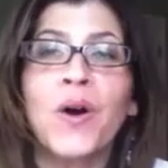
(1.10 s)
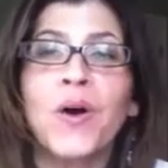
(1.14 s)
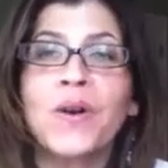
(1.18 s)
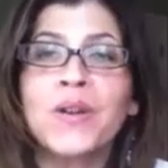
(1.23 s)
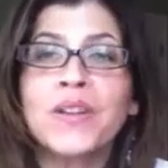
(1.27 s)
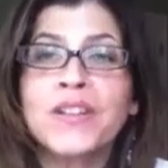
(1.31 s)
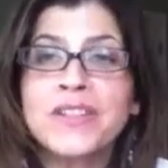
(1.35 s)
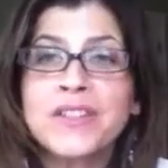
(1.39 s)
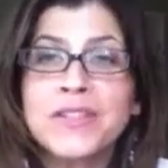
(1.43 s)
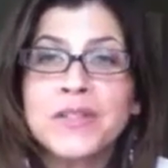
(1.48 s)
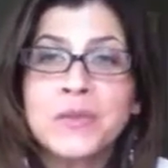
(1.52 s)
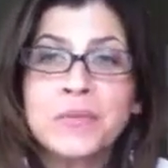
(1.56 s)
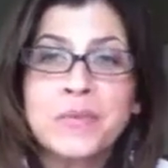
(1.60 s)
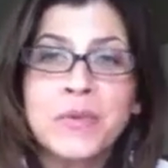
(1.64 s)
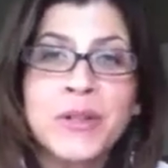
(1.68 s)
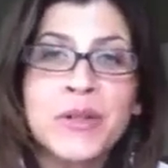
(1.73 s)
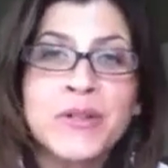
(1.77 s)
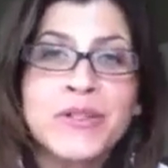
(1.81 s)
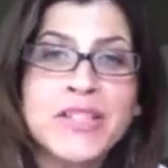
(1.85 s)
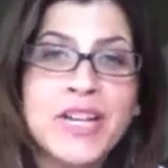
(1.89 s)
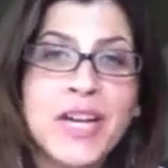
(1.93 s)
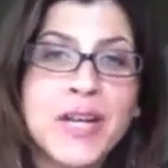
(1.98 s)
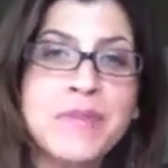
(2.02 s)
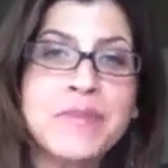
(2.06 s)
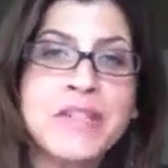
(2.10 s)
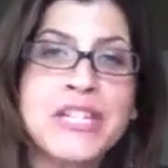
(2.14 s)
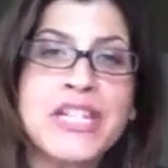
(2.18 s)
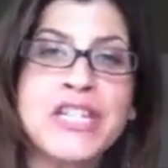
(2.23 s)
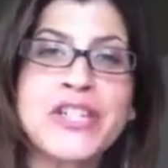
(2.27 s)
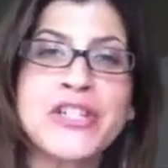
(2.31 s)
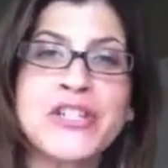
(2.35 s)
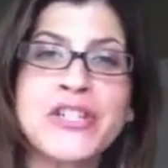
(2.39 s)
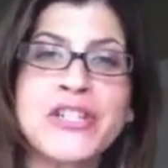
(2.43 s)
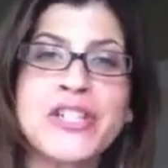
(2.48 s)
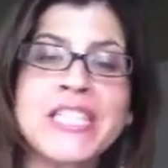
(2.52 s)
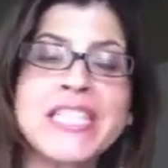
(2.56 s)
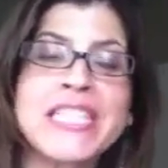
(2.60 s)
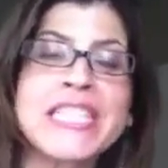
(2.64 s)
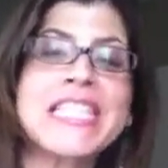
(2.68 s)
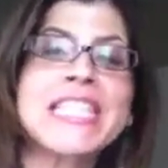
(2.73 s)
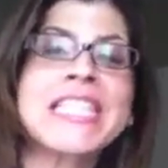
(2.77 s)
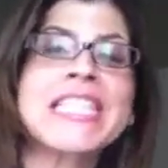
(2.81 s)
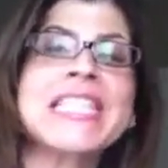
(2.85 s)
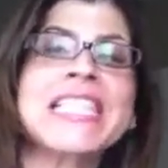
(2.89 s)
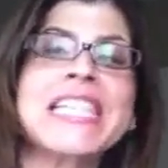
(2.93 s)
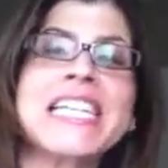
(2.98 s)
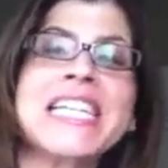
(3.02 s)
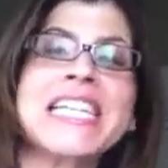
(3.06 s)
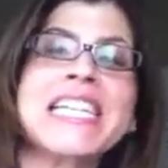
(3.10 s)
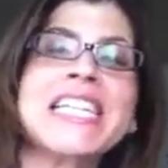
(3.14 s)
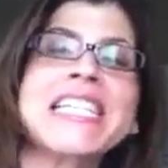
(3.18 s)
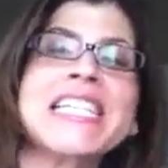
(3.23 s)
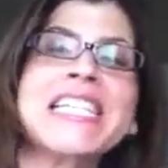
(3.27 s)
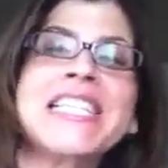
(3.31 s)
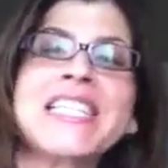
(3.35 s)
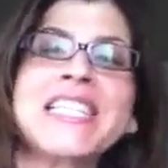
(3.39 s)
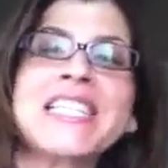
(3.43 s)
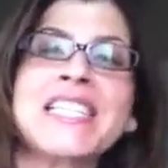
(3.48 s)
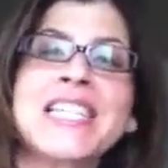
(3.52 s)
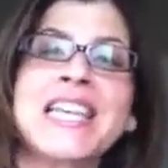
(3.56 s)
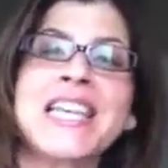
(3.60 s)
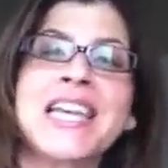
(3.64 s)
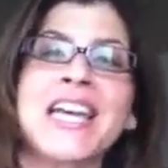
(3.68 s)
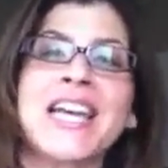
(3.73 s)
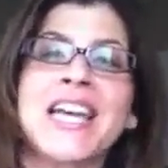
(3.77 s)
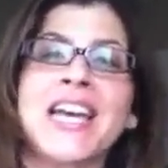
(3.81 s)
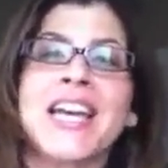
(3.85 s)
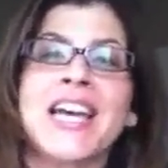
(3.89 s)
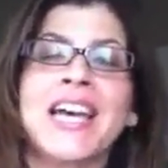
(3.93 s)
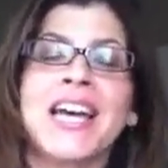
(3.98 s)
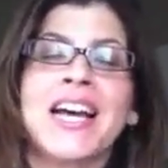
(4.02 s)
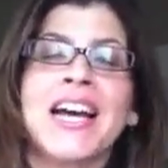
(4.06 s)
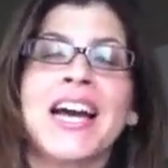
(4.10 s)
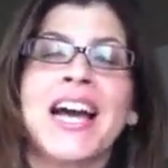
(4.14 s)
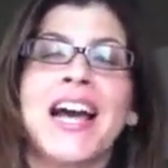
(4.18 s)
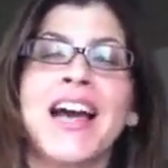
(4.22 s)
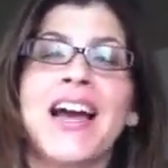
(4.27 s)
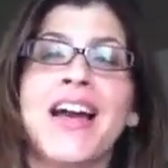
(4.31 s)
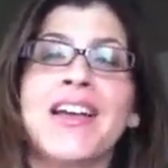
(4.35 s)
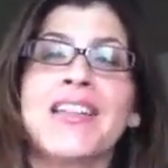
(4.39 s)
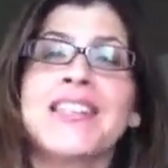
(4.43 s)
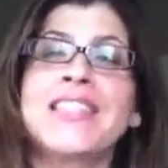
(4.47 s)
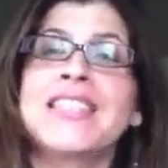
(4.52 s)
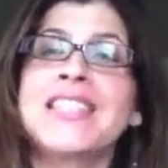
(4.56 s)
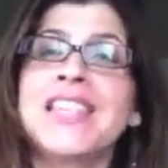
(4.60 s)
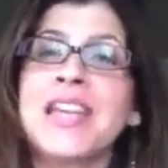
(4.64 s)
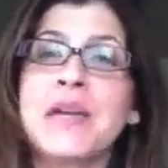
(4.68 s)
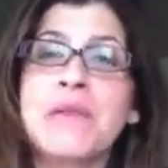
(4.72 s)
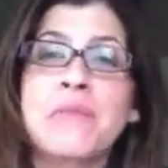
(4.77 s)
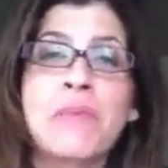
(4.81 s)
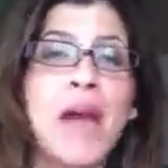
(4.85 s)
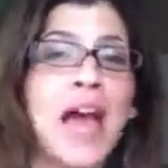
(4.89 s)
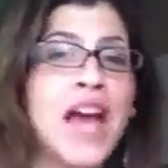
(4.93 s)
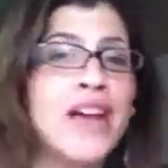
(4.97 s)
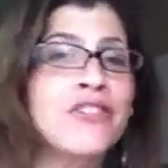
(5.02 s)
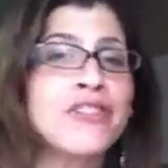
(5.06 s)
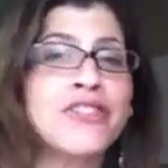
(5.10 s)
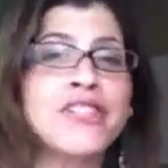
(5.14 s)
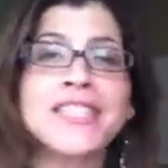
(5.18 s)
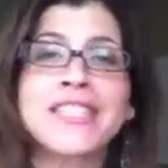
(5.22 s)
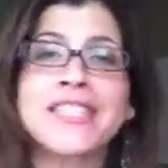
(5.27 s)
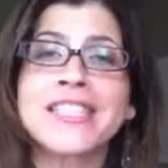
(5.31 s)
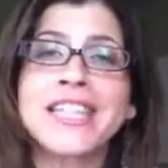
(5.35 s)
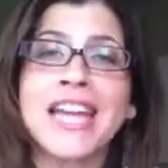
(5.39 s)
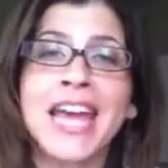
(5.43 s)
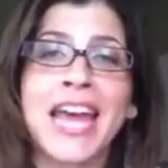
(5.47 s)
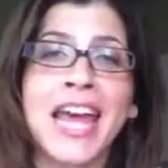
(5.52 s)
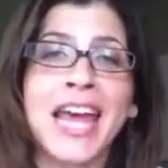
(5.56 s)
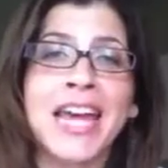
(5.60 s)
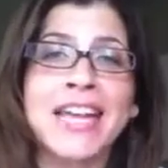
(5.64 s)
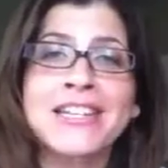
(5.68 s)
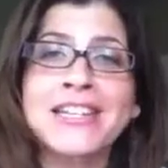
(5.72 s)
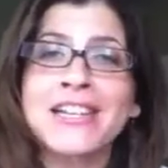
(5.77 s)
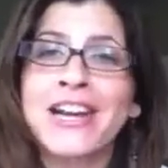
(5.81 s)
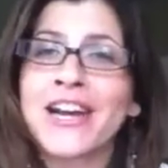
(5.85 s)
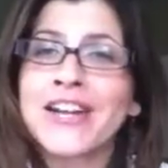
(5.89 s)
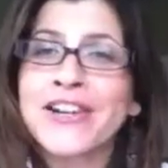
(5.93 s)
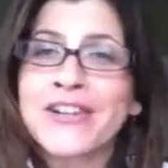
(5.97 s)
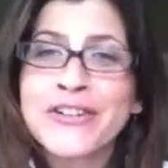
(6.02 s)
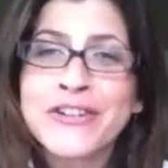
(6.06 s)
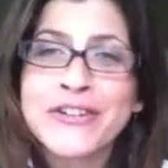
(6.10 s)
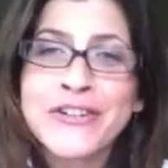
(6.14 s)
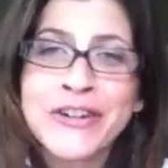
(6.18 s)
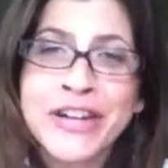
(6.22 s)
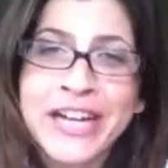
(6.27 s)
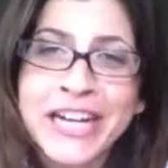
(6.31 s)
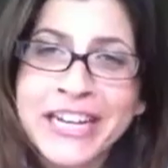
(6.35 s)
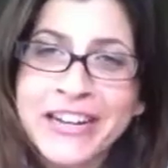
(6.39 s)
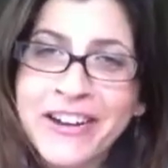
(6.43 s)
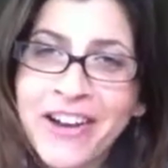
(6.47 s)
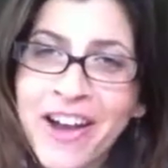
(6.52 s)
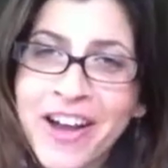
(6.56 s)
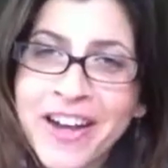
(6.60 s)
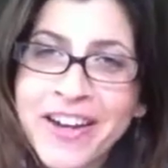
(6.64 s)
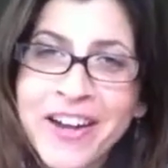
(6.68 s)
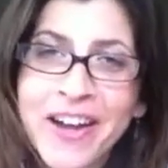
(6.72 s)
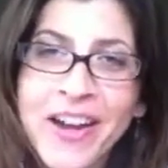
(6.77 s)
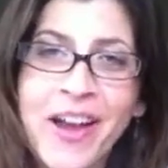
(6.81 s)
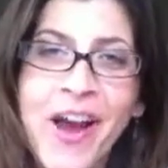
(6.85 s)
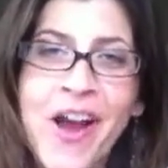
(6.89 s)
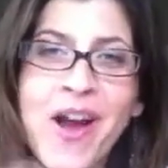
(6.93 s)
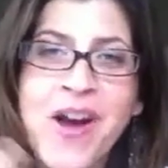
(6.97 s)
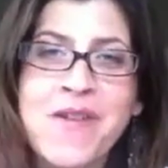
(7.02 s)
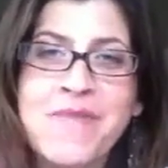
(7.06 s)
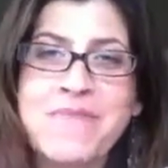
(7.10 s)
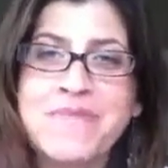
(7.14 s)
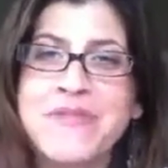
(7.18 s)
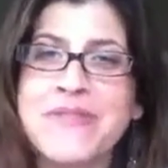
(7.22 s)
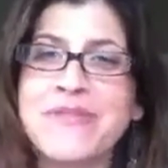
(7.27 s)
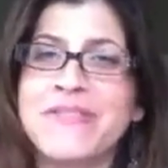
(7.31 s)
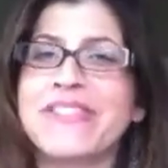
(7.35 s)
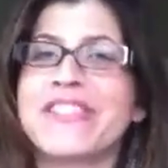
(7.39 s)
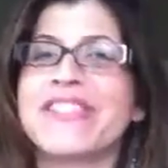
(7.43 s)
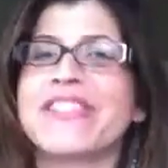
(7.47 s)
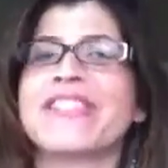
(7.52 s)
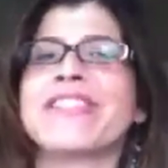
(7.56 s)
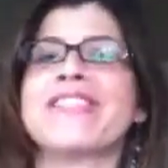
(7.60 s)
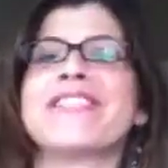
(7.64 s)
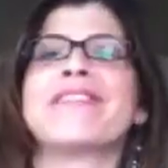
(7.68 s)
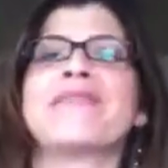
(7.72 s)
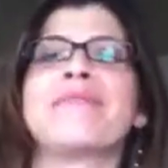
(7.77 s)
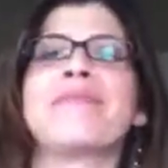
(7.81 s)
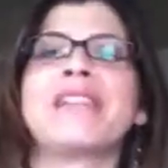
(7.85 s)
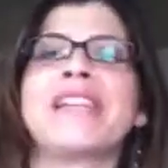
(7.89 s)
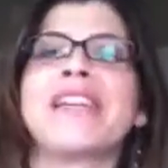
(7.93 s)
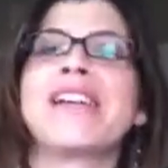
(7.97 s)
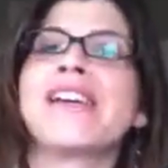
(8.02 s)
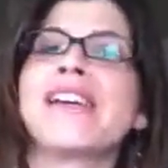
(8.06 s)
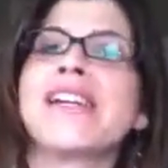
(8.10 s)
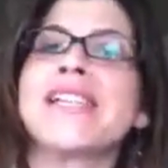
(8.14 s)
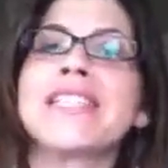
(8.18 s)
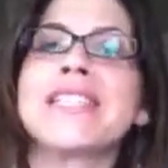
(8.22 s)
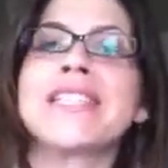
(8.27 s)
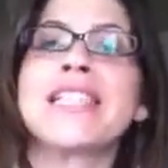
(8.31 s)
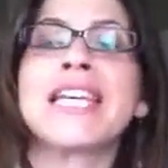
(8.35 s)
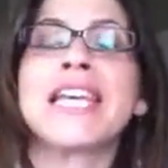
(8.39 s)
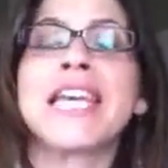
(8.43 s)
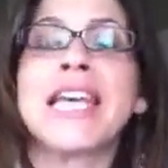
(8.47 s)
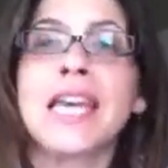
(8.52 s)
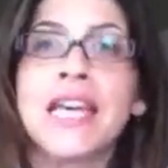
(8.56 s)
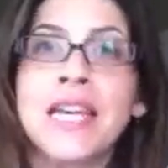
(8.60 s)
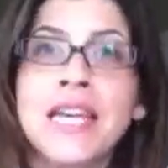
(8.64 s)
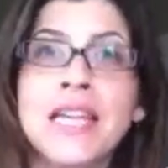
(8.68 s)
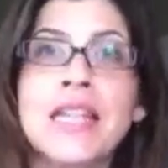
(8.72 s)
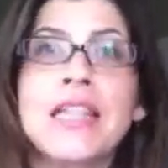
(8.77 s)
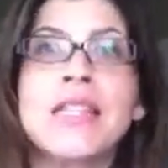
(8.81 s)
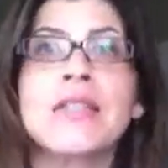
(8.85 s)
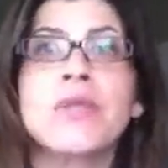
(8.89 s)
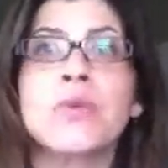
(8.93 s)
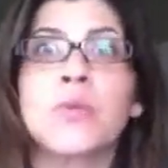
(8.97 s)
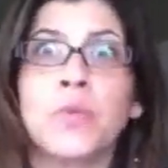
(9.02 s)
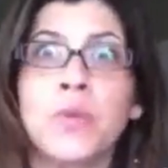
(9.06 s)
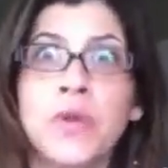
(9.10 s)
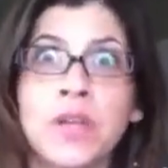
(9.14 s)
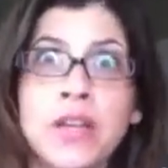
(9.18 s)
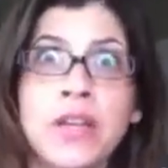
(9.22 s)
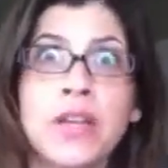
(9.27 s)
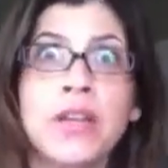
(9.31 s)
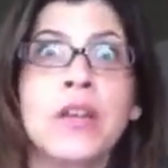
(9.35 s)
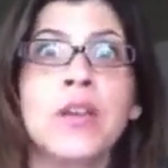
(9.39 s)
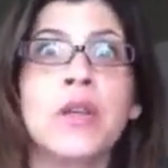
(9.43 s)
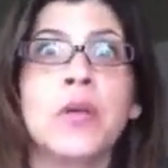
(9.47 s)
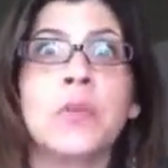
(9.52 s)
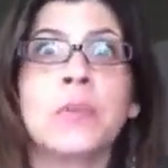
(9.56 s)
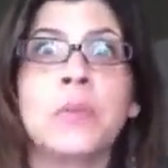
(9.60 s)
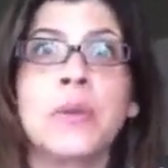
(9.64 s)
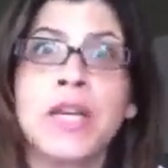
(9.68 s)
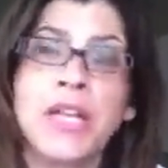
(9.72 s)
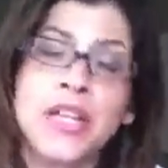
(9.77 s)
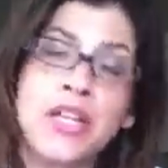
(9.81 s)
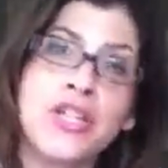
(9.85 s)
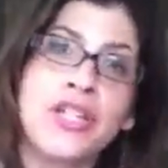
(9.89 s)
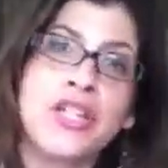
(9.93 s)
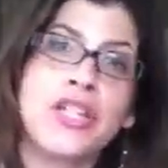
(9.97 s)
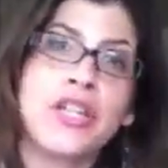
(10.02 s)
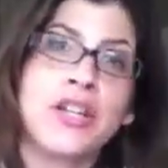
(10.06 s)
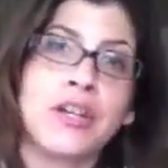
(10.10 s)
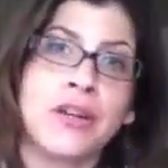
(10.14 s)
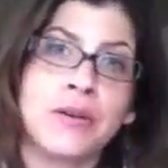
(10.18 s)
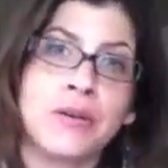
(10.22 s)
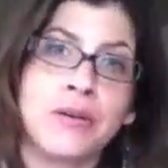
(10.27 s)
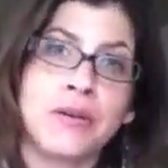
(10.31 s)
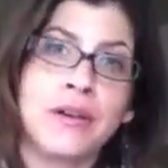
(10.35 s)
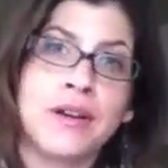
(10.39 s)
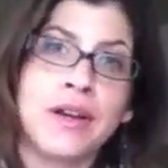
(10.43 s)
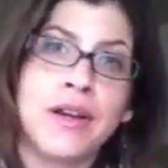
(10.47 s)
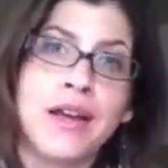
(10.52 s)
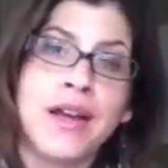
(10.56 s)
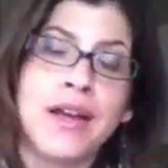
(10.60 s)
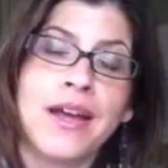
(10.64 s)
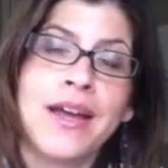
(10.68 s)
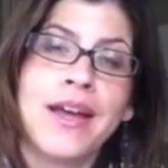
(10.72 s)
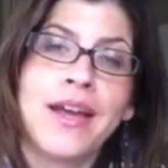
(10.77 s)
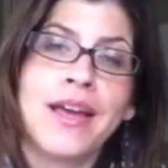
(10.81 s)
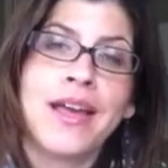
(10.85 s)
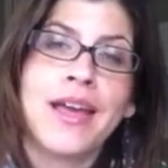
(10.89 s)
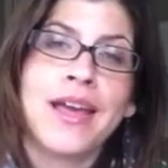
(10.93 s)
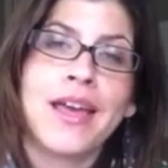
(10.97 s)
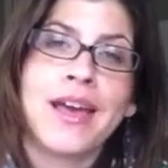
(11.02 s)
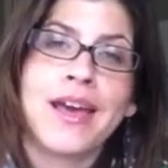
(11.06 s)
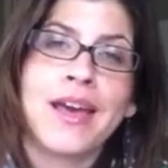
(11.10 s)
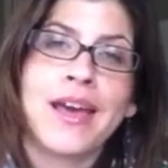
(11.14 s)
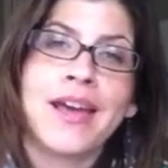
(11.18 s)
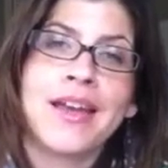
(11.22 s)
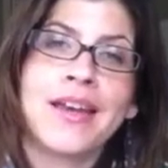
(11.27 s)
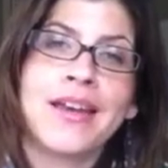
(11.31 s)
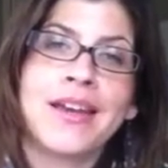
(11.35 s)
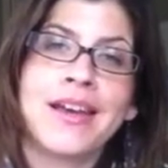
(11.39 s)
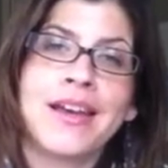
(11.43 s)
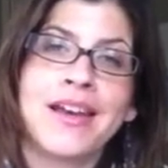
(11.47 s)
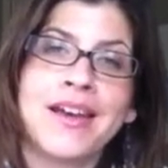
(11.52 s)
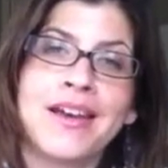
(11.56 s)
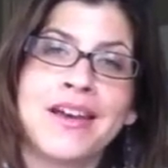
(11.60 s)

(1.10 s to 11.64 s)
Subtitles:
Hola Sombrero Time teachers, this is St. Patrick's Day. You got your green on? I hope you do, because the kids will pinch you. And